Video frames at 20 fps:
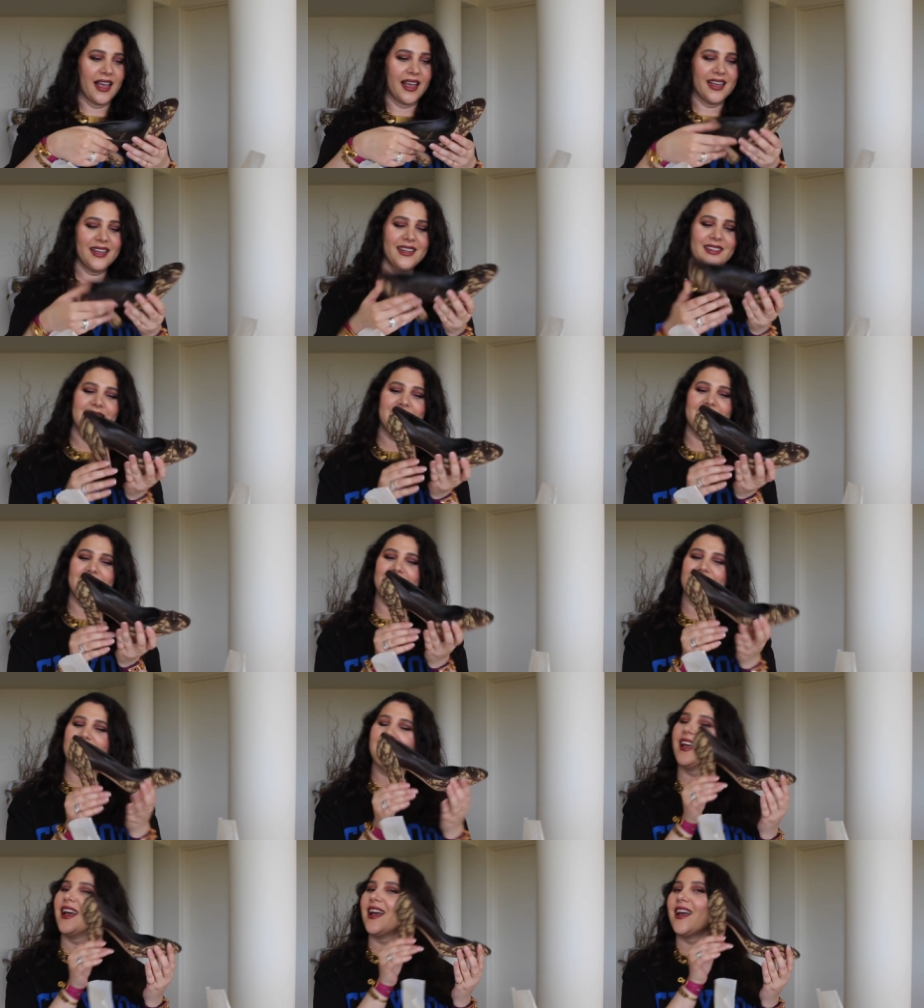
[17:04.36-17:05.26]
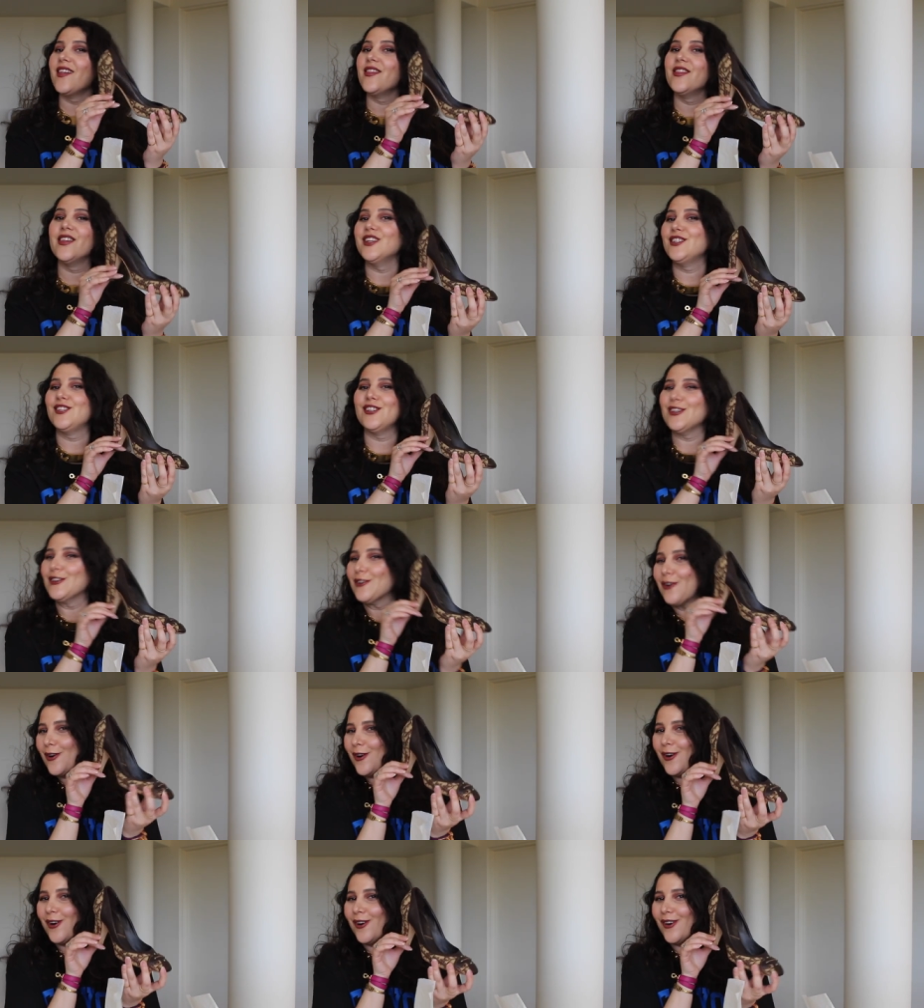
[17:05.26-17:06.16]
it's the
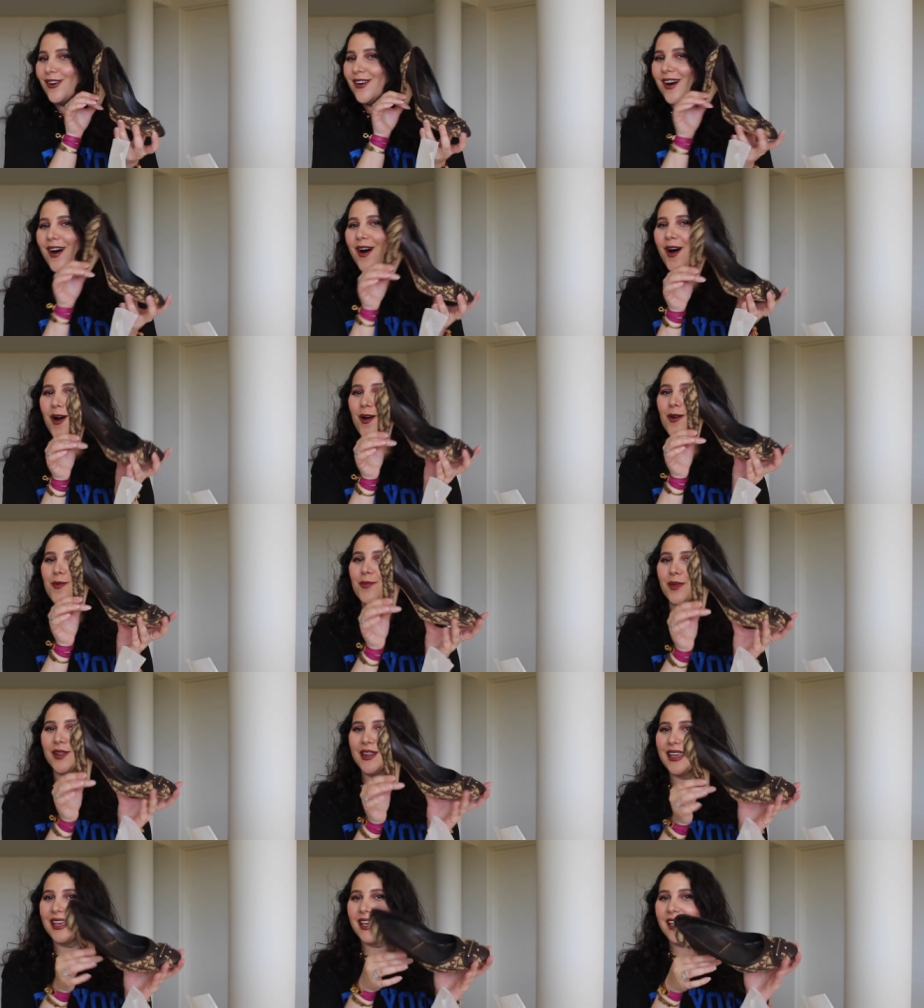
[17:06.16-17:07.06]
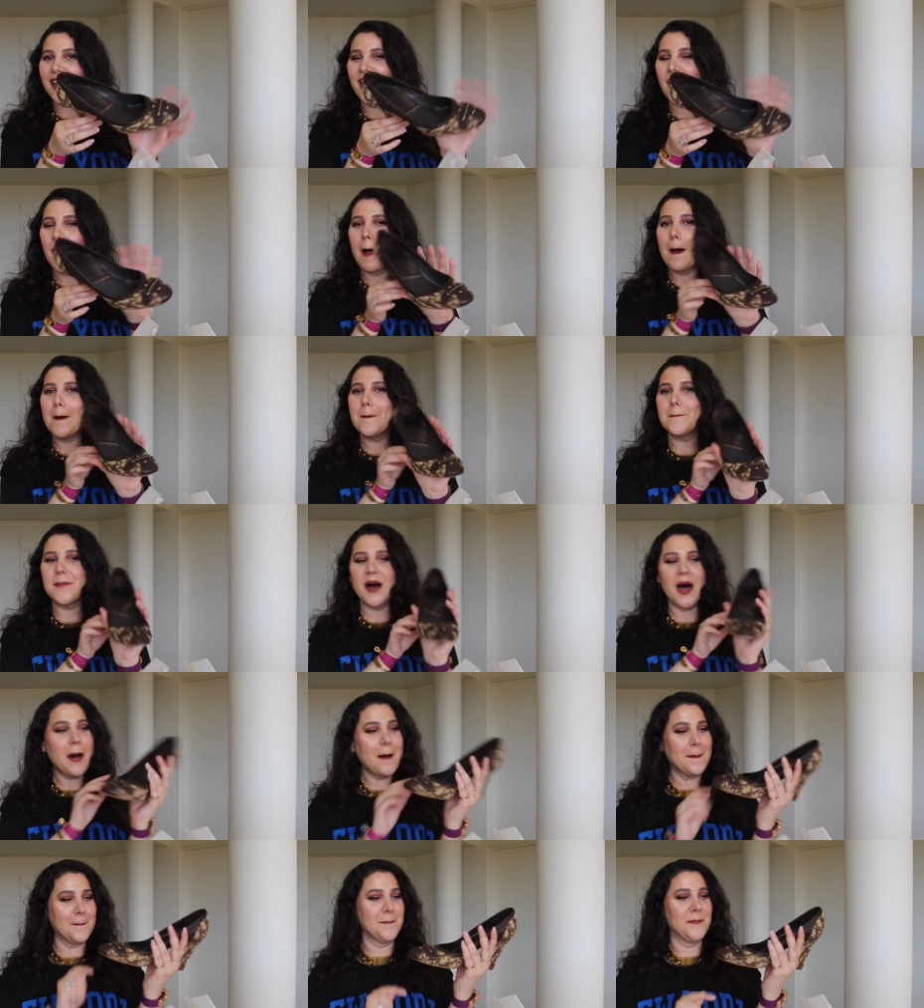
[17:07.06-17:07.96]
Dior Oblique
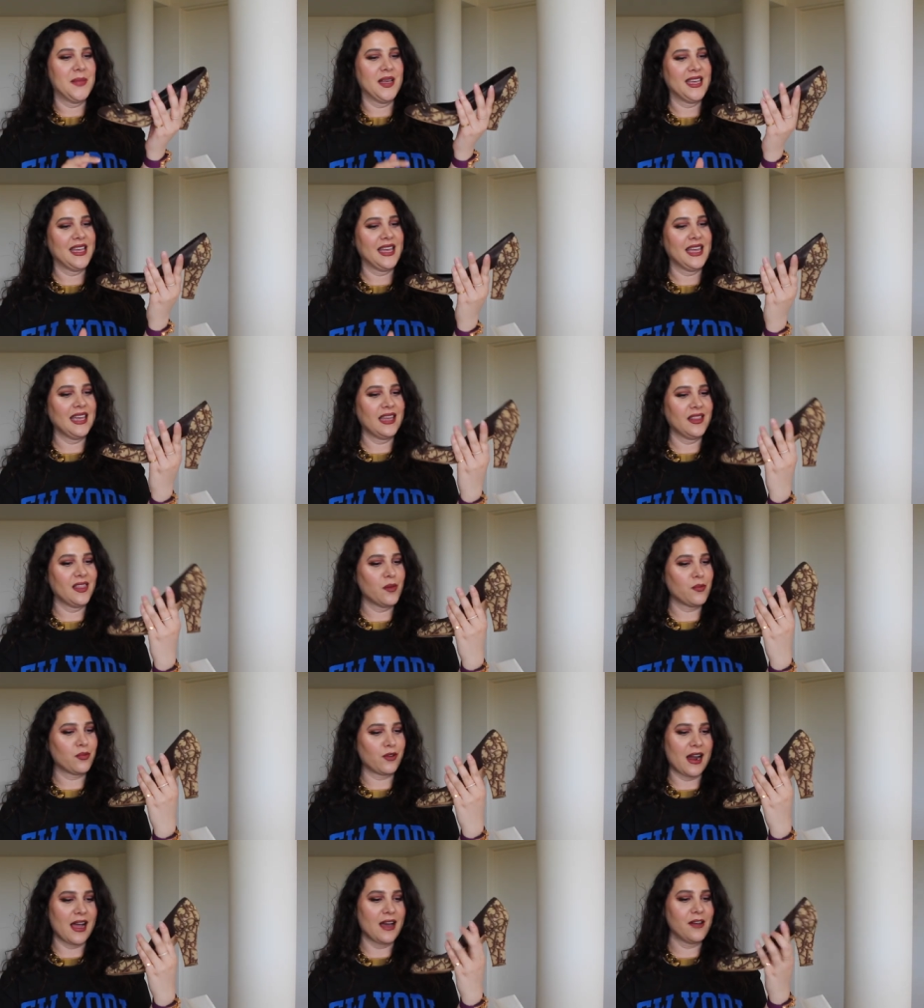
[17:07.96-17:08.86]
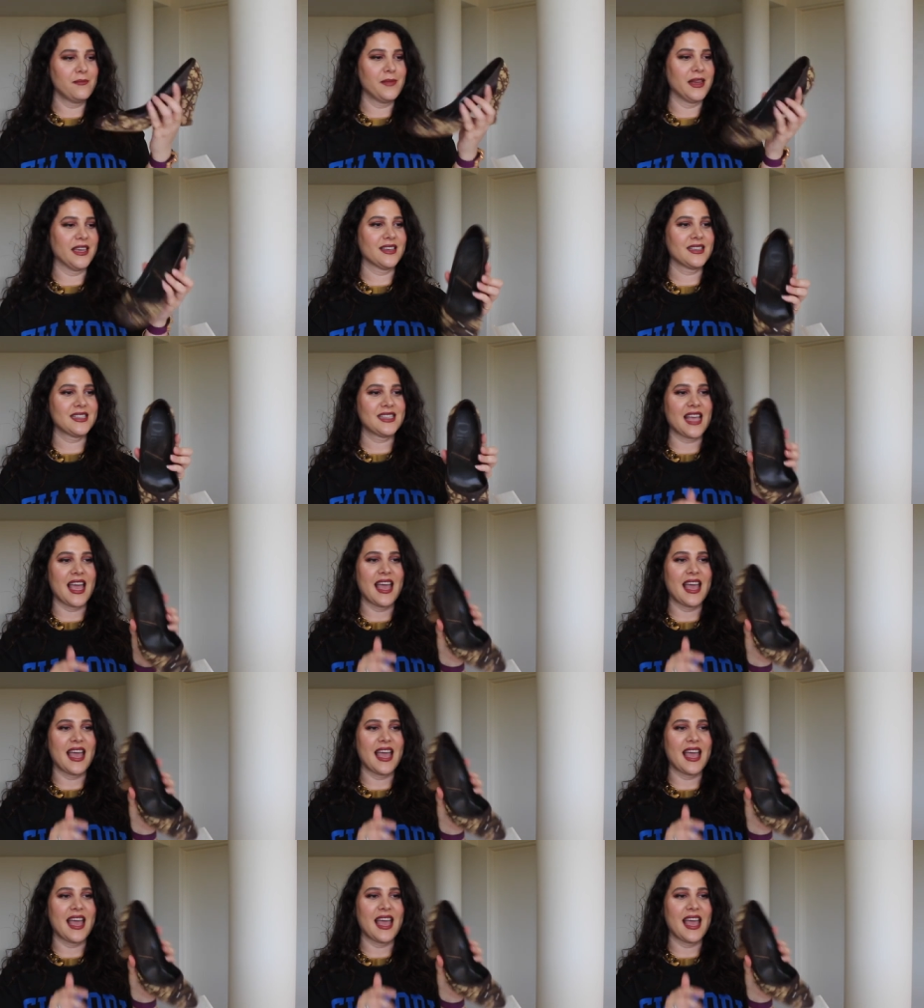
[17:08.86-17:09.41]
Pump in the brown mix.